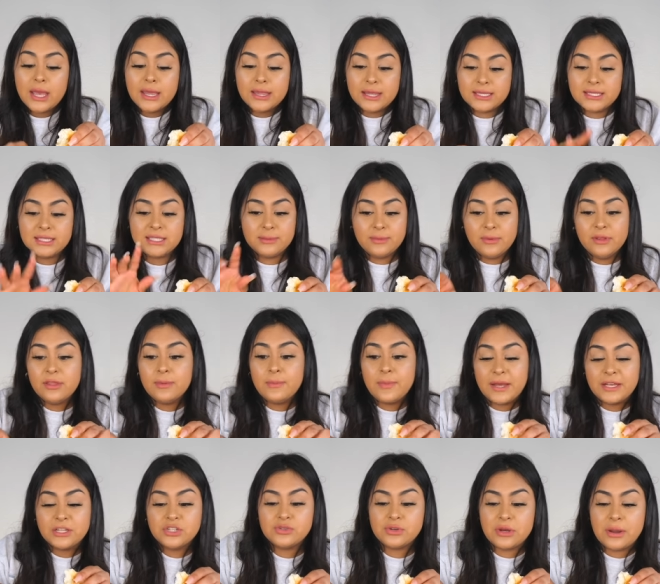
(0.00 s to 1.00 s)
this is some of the
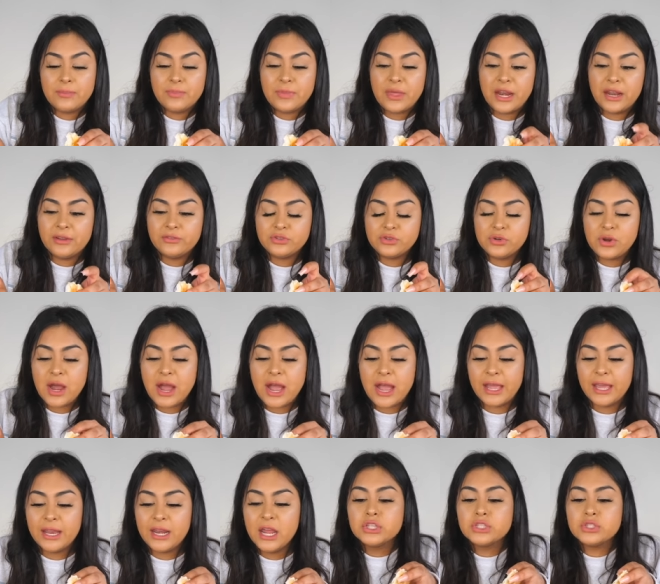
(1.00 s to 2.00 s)
best shrimp that I've
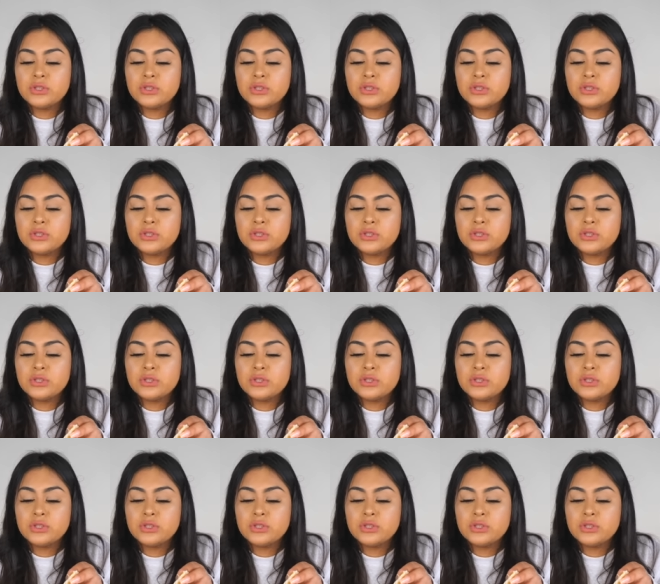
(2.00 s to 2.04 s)
tried.